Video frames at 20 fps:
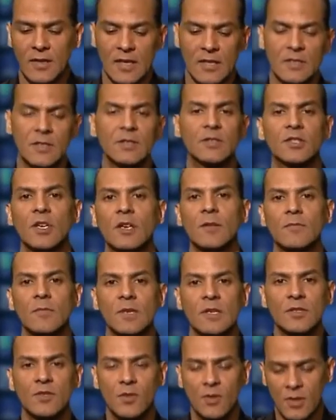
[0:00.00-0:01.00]
Daisy chain
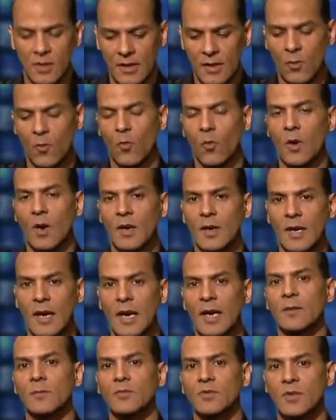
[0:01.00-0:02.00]
means you connect one
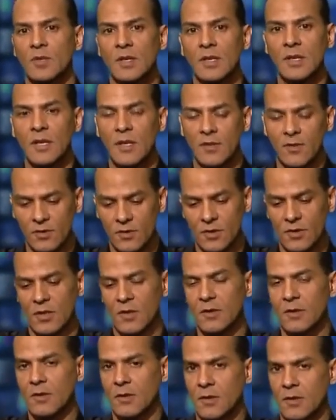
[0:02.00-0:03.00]
item to the other. You're just
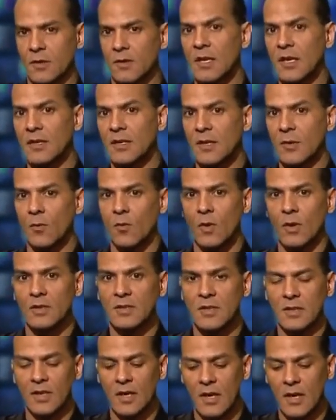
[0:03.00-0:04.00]
connecting one
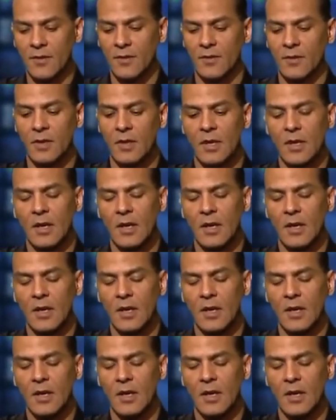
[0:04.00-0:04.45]
to the other.